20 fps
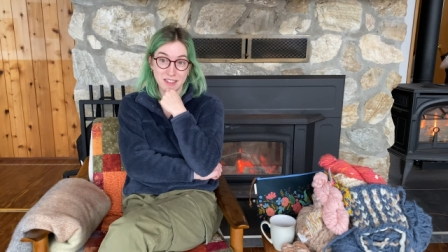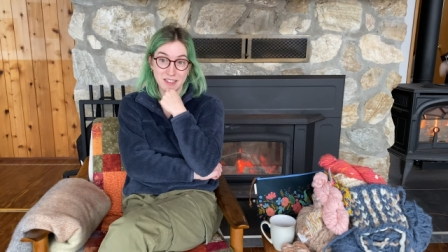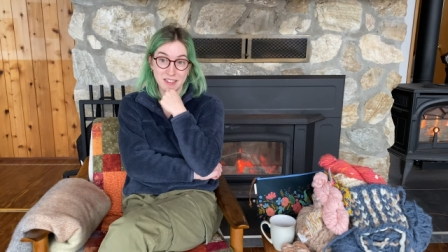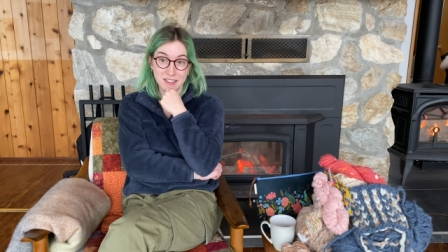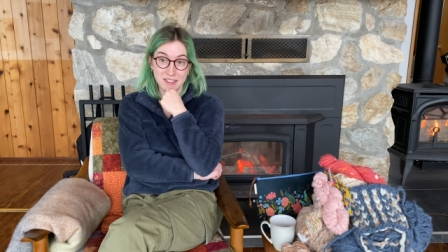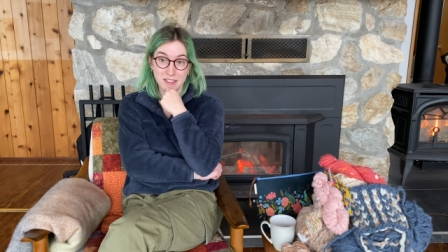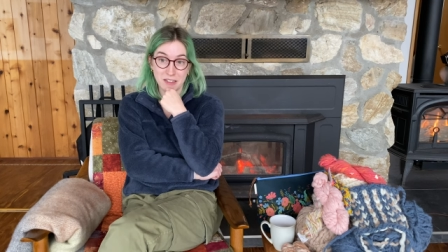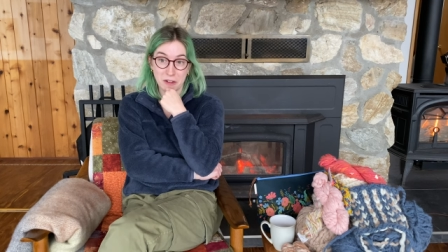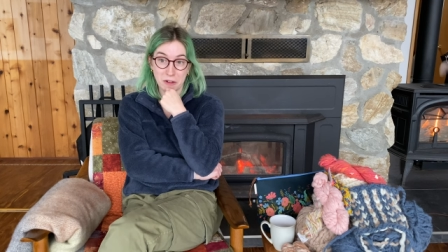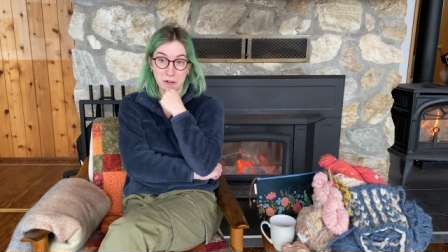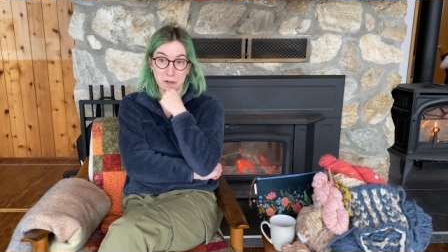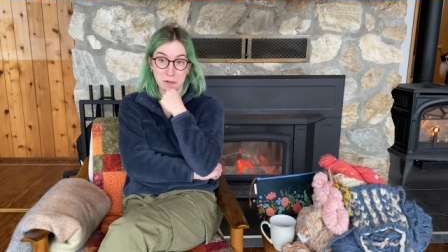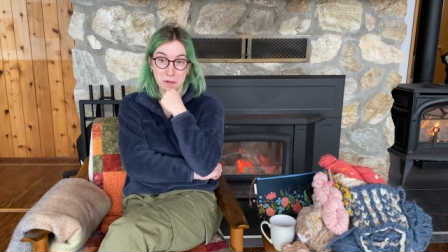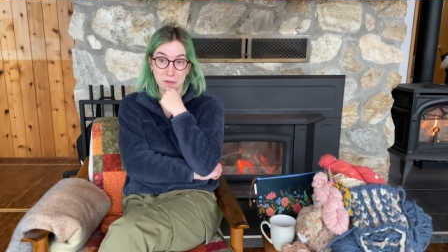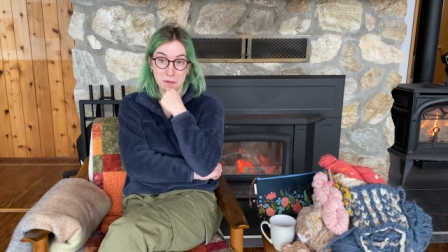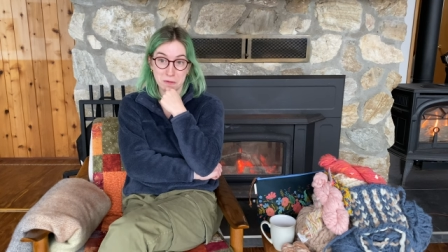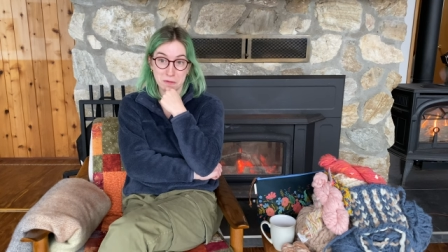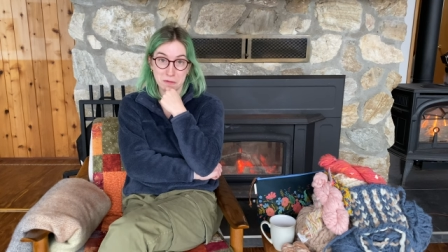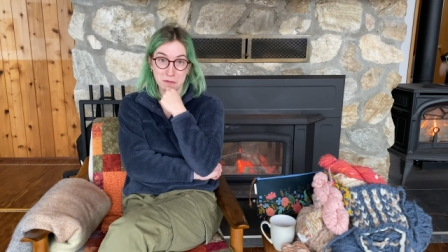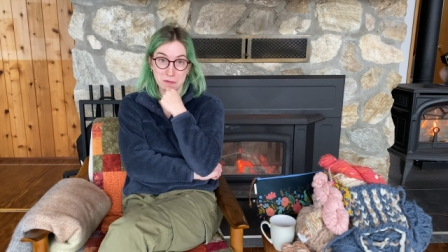
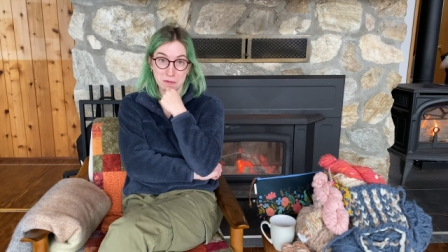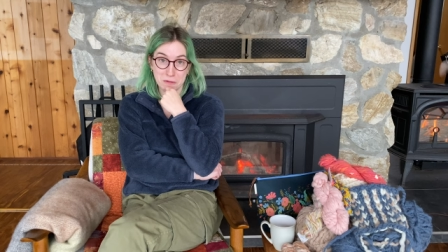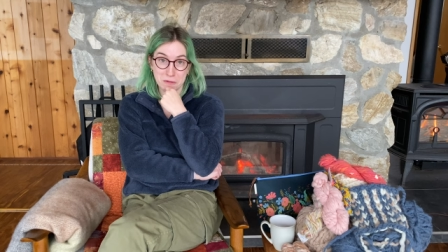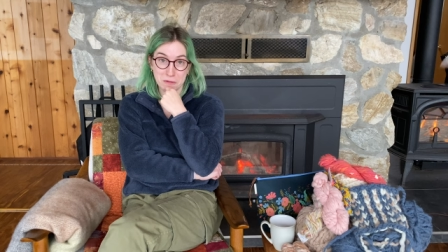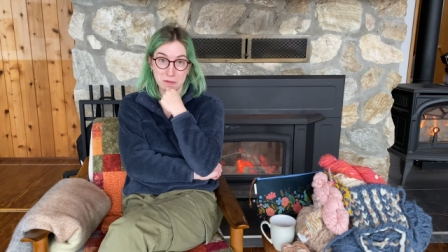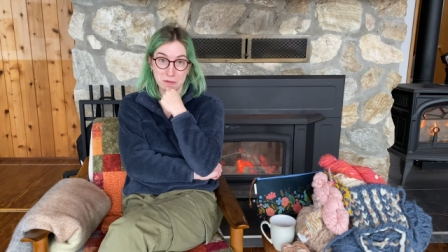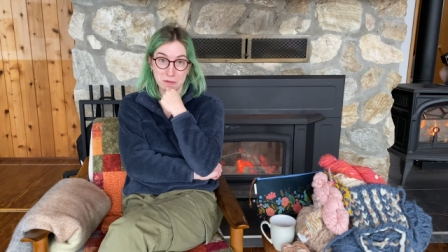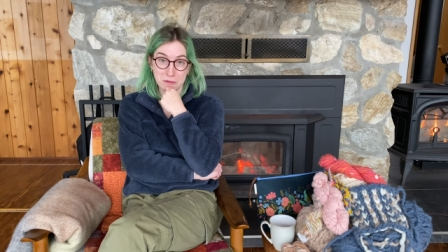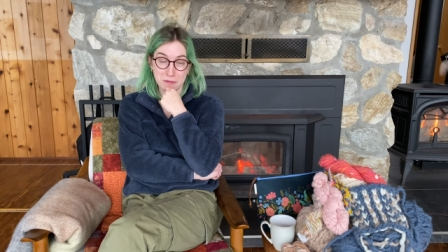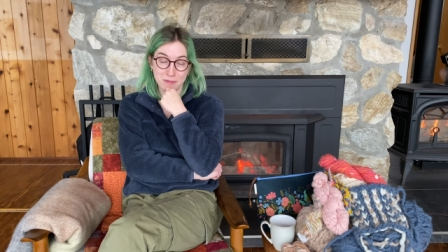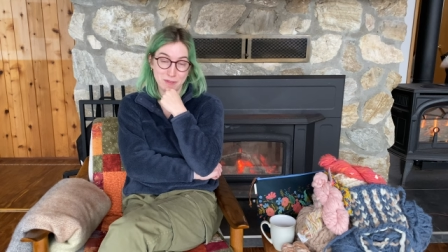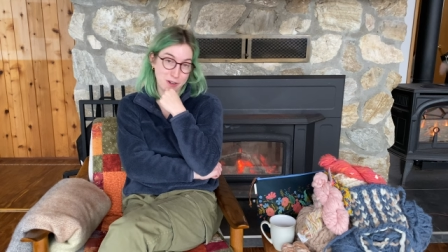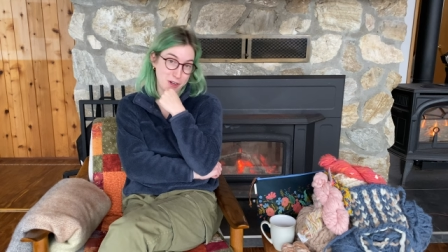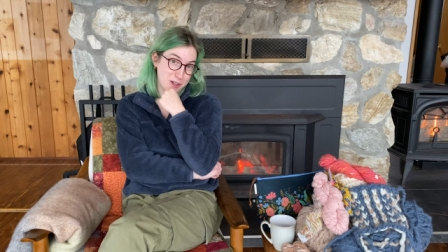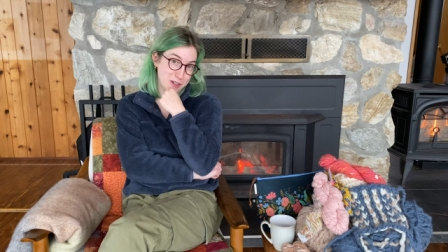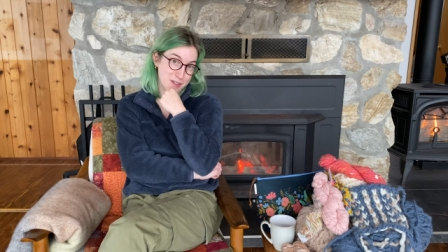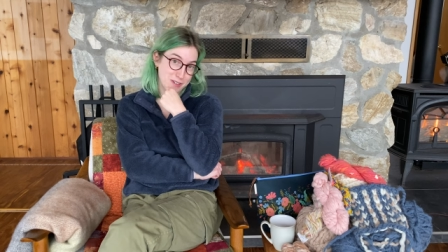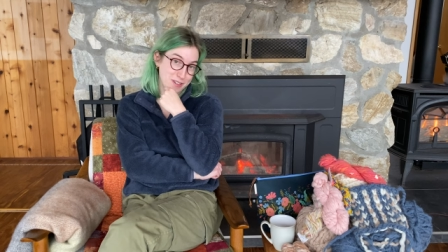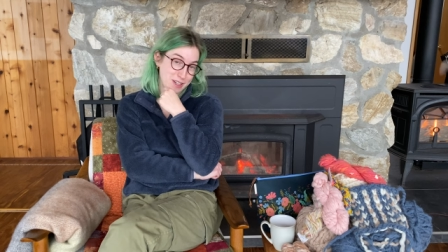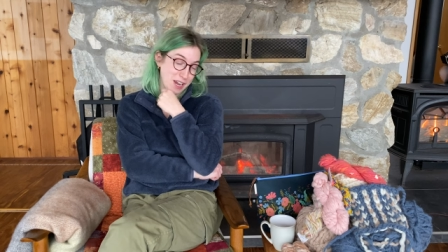So
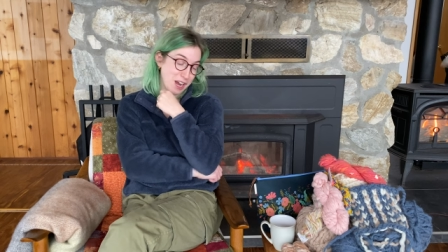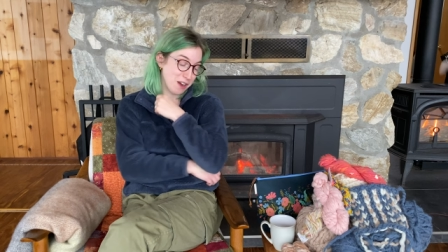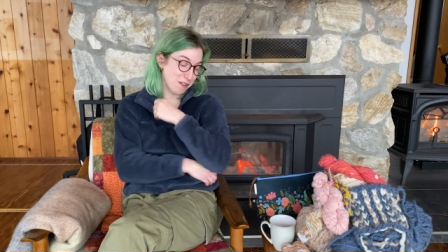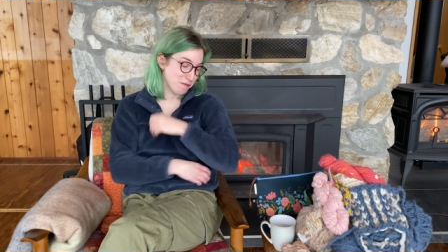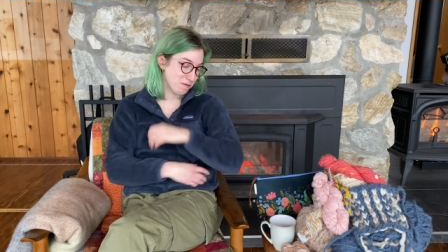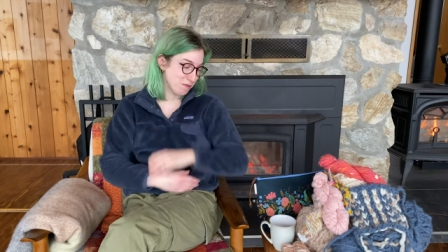not, yeah,